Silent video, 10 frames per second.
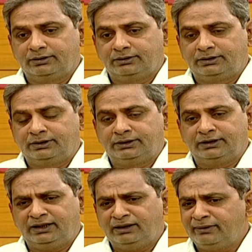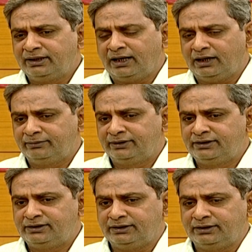The dynamic
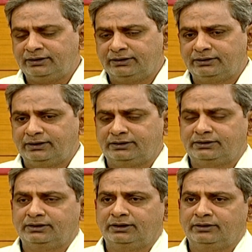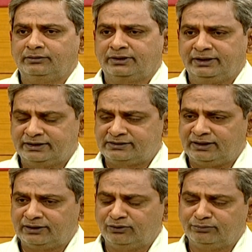hybridity that critics
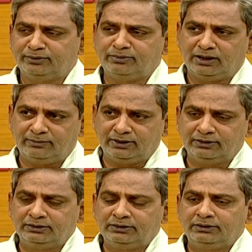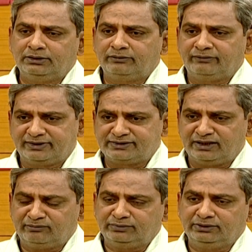like Homi Bhabha, for
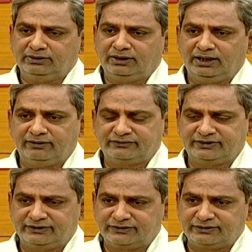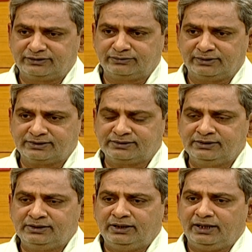example, have suggested to us
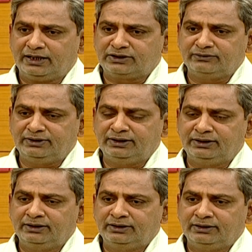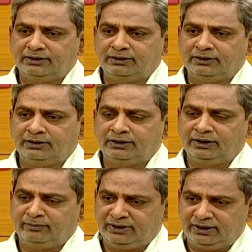actually
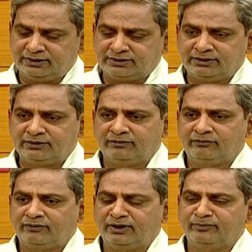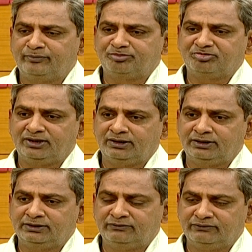emanate from
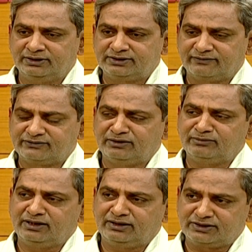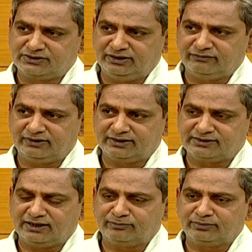the works of Salman Rushdie, for
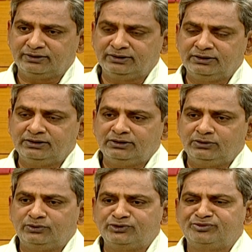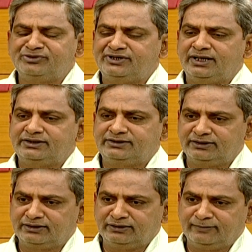example, mm-hmm. whose Midnight
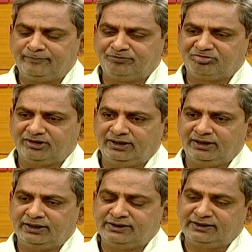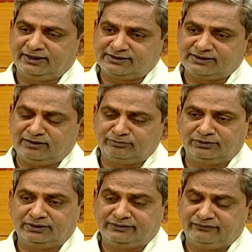Children is an
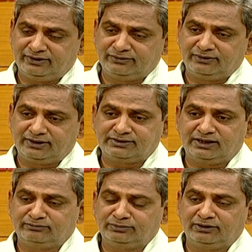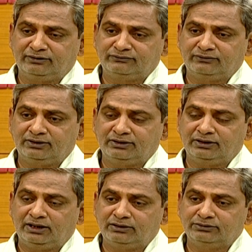example, a very good example mm-hmm. of
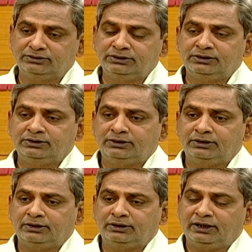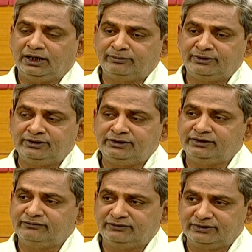how
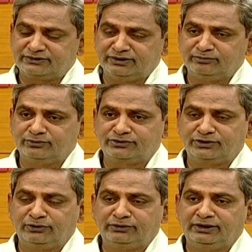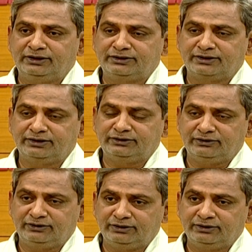hybridity works in post-colonial literary
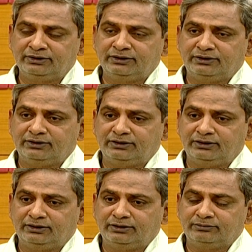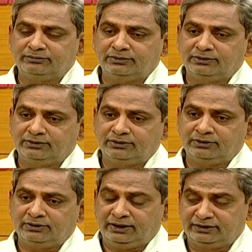theory
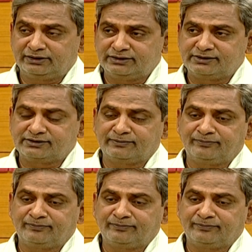and criticism.